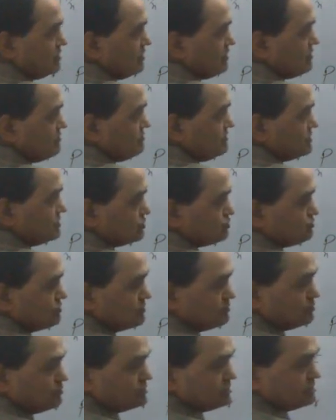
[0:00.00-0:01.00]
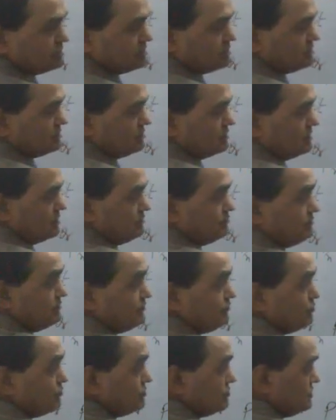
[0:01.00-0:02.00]
N minus 1 upon n. And
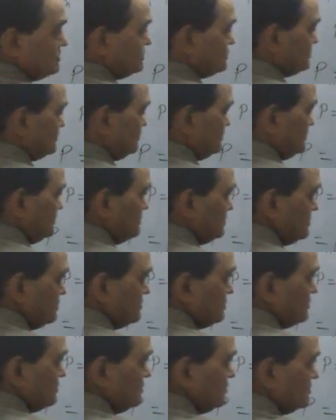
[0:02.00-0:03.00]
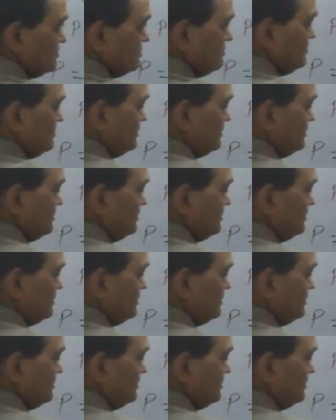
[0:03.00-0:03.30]
before that, there will